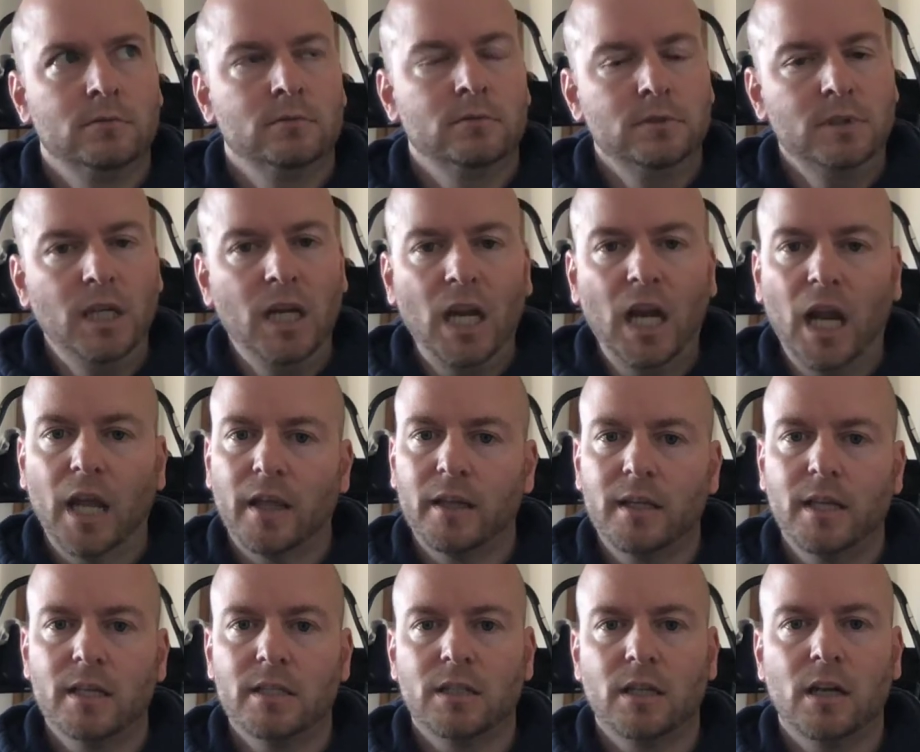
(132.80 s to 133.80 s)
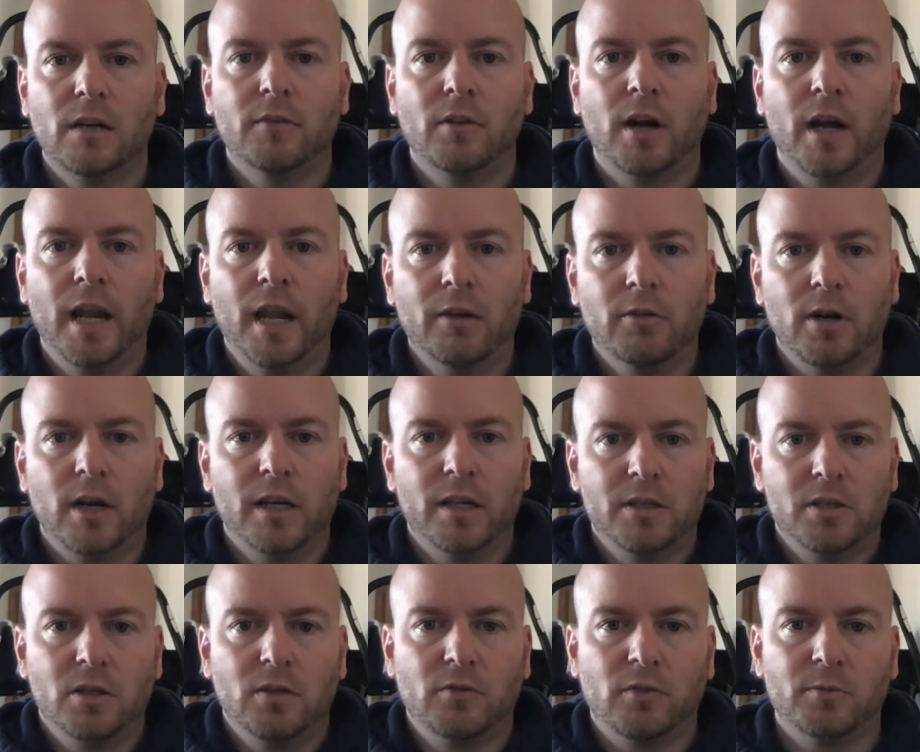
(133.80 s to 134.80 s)
Yeah, that takes care of our handwriting
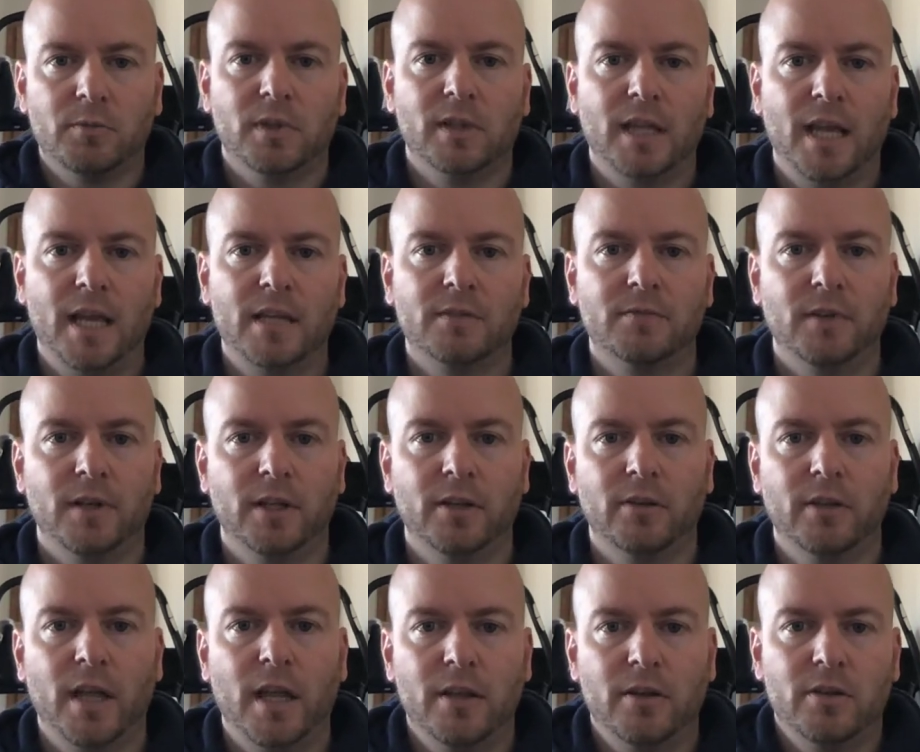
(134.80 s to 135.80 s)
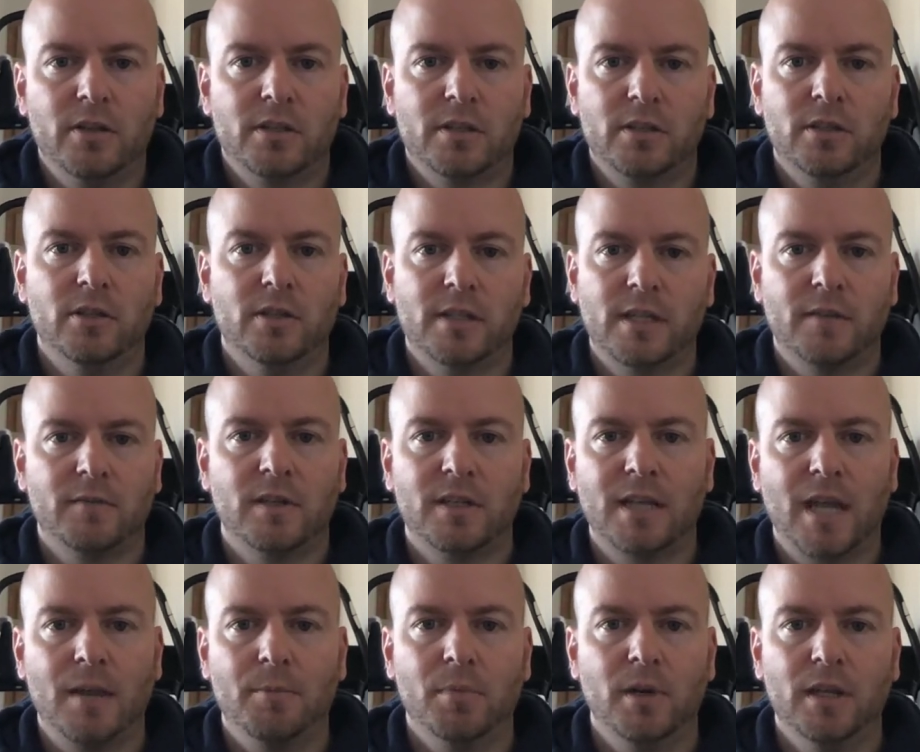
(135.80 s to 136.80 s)
issue from the last video. Yeah, you just have to
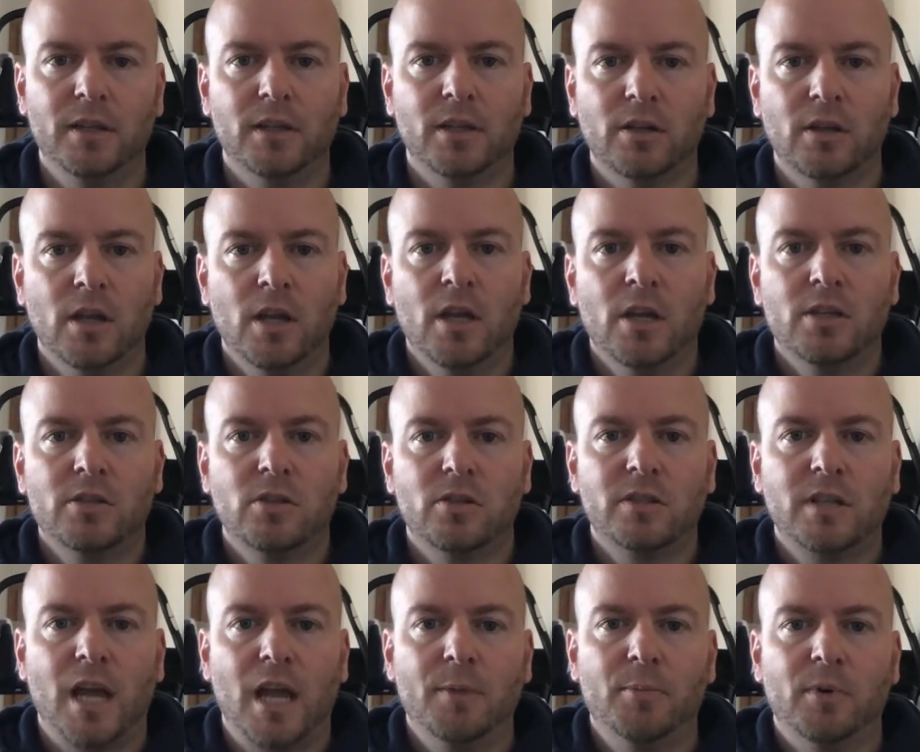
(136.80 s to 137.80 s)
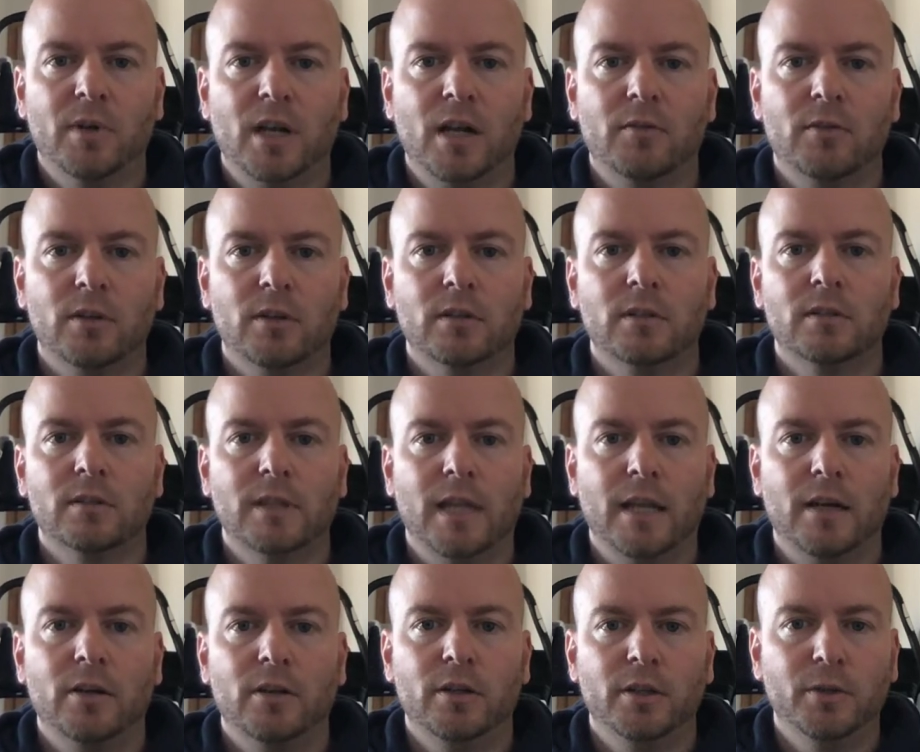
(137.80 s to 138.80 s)
type it in there. So type whatever
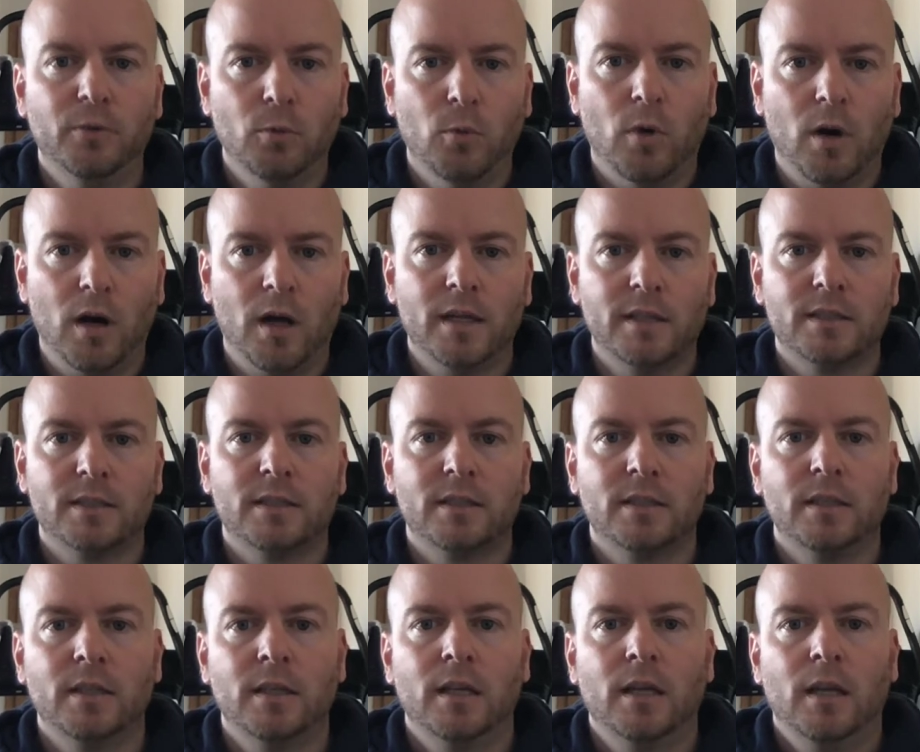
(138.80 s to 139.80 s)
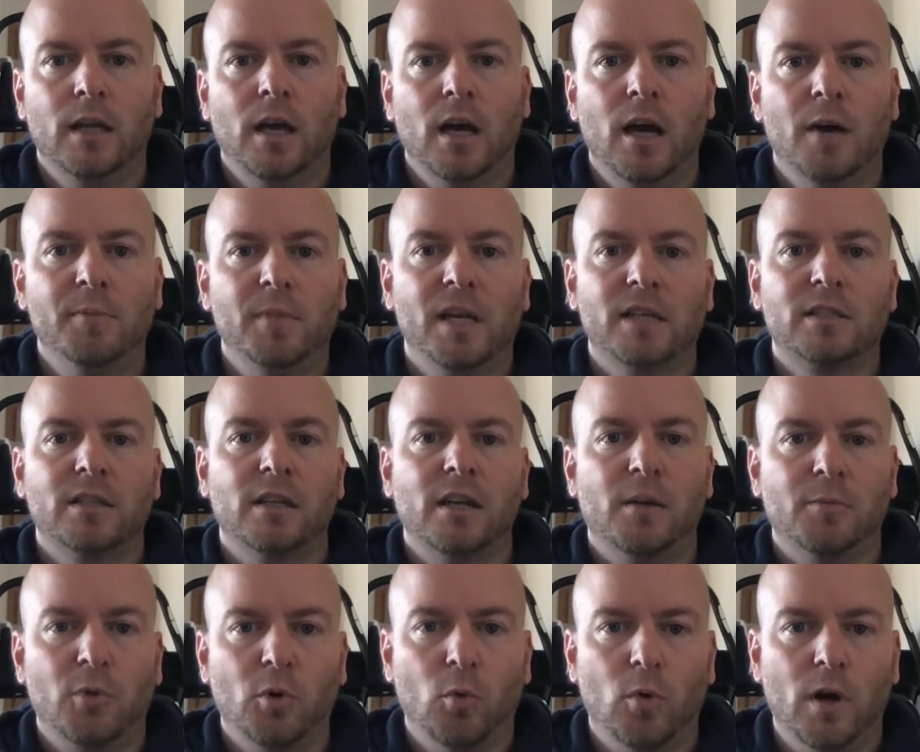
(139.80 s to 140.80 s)
letter you want next to
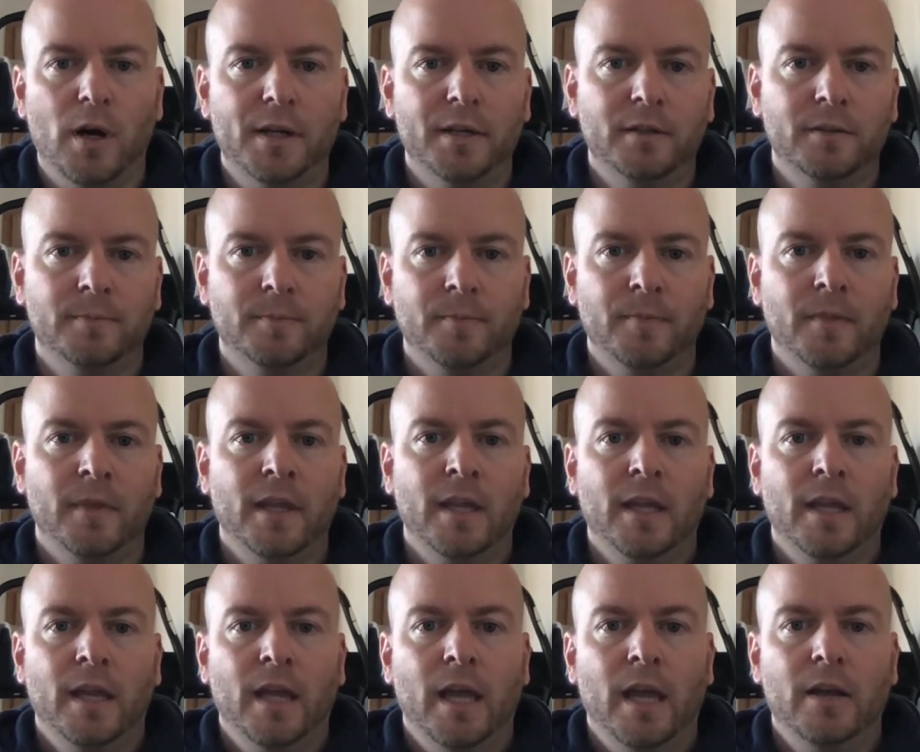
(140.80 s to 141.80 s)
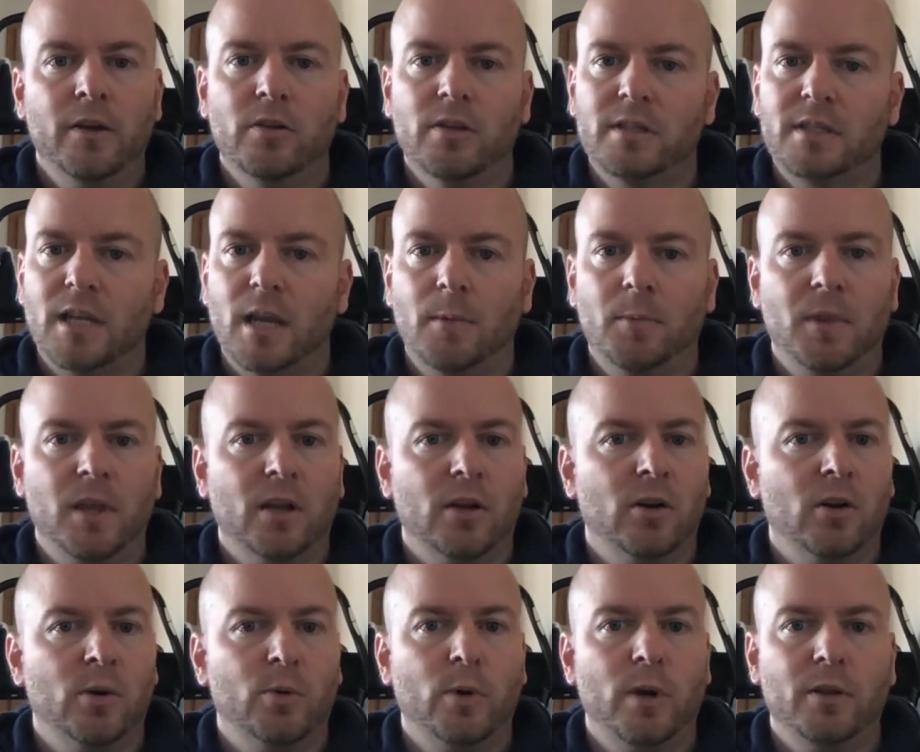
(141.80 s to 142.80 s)
number 1. And do the same thing
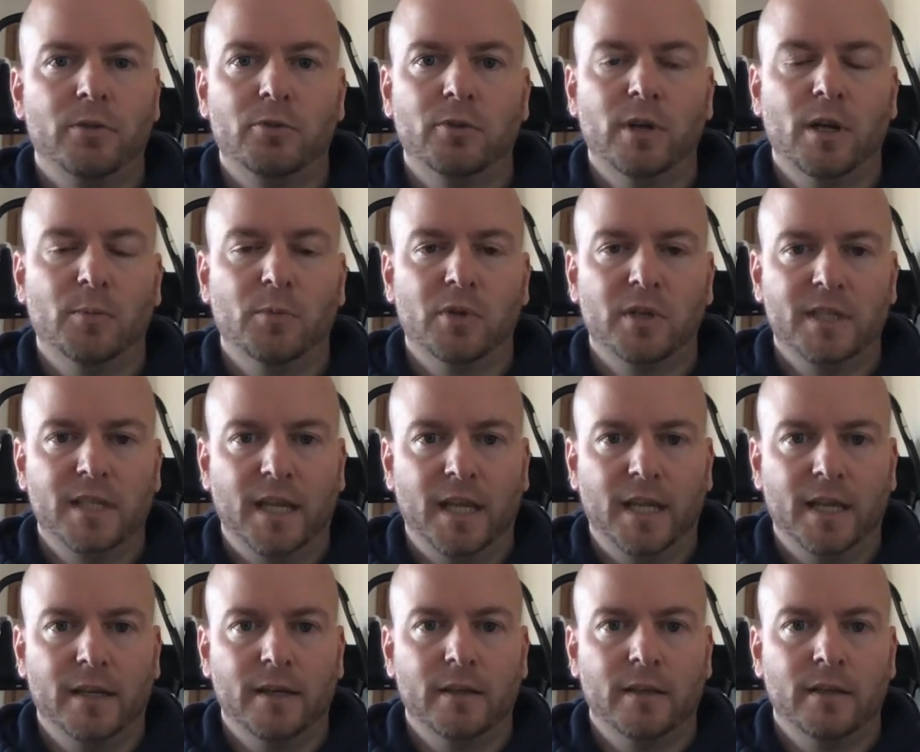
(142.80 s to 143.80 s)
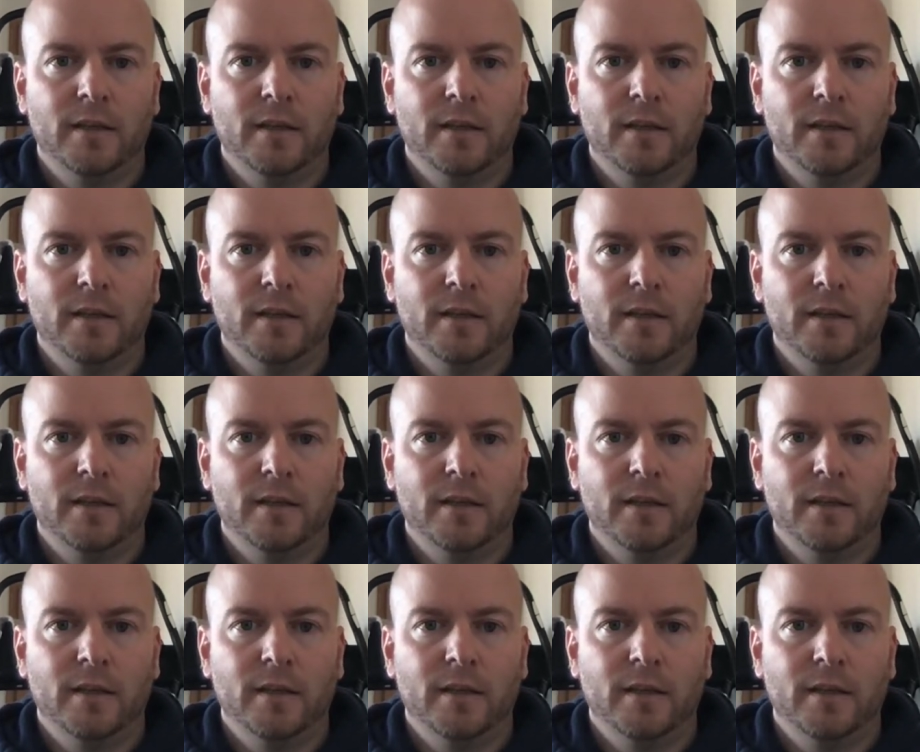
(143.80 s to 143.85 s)
all the way through number 10.